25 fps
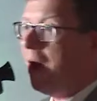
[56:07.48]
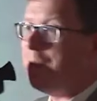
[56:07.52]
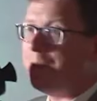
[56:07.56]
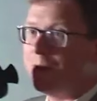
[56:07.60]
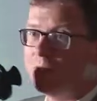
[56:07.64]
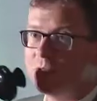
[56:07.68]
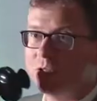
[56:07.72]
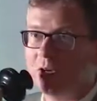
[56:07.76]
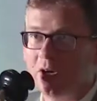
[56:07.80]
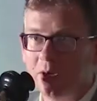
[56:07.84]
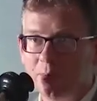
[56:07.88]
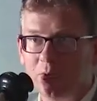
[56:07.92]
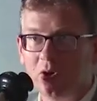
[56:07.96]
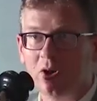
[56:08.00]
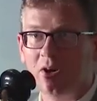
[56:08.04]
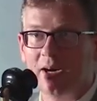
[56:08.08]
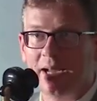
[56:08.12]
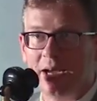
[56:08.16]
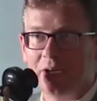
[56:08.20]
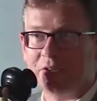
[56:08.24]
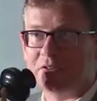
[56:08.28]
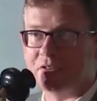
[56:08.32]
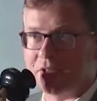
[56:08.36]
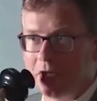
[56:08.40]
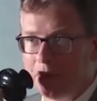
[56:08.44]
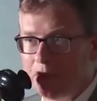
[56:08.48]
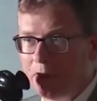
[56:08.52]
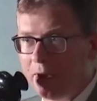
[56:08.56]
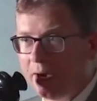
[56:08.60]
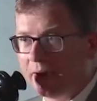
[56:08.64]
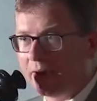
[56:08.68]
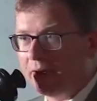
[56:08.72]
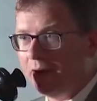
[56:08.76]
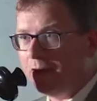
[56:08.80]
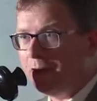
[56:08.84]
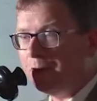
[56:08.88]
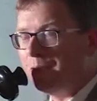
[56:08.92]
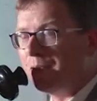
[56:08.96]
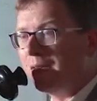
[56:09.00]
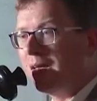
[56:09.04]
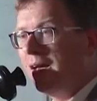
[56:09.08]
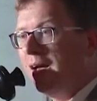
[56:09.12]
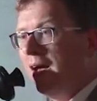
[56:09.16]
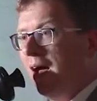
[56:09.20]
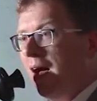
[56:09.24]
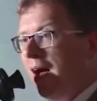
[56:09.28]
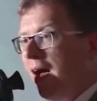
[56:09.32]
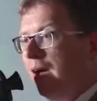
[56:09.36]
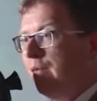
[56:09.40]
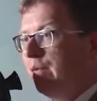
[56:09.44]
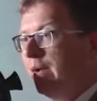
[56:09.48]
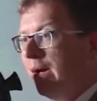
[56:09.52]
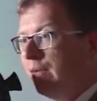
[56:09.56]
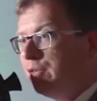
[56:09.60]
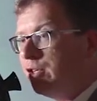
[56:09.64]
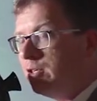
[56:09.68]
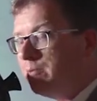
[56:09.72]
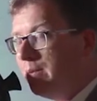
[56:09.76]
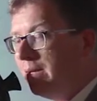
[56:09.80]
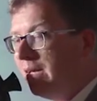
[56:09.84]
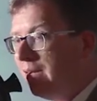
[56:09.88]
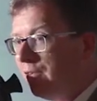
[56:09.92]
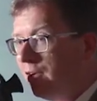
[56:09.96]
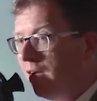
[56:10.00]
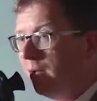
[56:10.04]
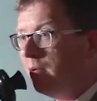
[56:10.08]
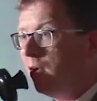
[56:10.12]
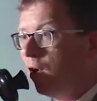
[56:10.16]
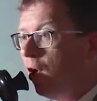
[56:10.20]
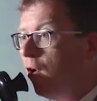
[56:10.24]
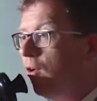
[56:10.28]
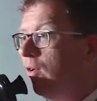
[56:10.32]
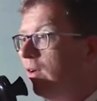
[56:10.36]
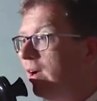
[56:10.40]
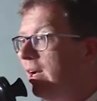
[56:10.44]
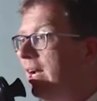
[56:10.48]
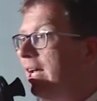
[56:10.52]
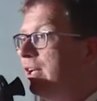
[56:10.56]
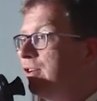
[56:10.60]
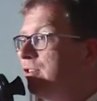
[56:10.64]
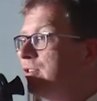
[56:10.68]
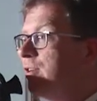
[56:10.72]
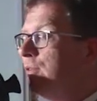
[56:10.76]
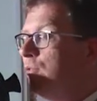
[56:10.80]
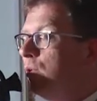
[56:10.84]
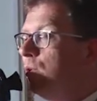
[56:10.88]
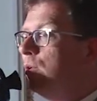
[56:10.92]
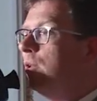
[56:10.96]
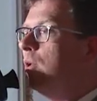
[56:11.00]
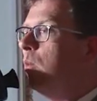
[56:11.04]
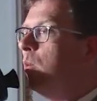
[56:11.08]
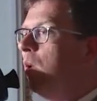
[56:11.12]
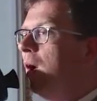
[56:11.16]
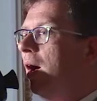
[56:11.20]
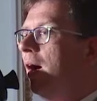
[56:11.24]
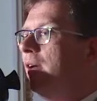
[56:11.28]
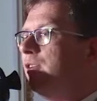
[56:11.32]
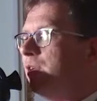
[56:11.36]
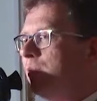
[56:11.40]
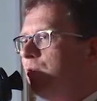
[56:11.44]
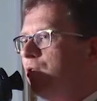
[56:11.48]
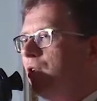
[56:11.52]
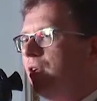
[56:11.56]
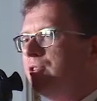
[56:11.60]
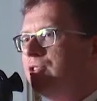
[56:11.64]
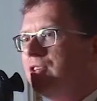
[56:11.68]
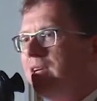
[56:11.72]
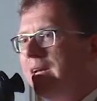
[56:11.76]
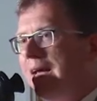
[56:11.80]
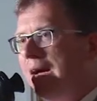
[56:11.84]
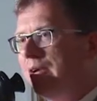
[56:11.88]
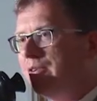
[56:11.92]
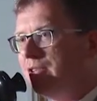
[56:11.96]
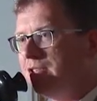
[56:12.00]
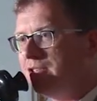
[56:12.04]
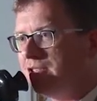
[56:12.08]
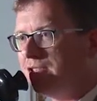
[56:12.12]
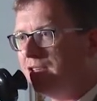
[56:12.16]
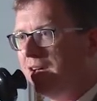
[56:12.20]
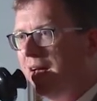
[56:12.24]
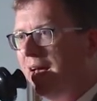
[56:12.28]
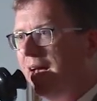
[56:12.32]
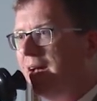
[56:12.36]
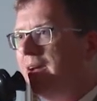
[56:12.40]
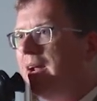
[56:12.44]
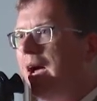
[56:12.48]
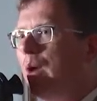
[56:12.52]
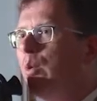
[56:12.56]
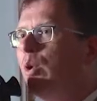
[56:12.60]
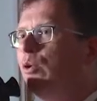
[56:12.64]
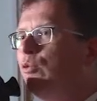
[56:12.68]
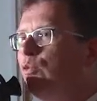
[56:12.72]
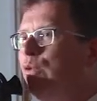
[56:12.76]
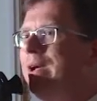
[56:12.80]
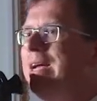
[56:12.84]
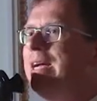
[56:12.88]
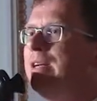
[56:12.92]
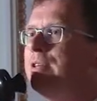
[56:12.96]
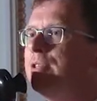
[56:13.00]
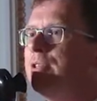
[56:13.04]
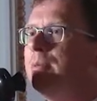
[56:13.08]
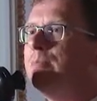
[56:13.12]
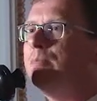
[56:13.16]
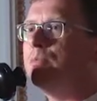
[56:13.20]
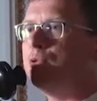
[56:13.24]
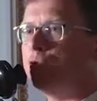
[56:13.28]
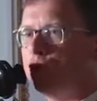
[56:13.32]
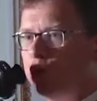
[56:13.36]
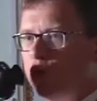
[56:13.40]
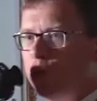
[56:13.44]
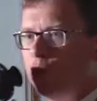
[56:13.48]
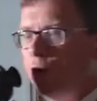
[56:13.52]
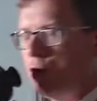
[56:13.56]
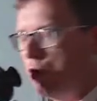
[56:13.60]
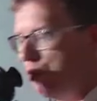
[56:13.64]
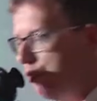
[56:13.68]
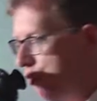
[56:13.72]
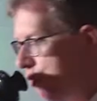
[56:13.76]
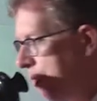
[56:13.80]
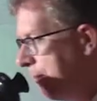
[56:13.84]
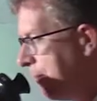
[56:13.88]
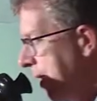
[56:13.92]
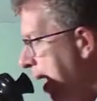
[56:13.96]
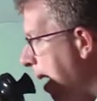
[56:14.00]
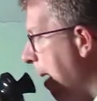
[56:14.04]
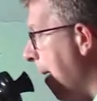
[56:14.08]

I've been told I'm not allowed to say Bugger. I've just been given a long list of all the words I'm not allowed to say, and I will read them to you.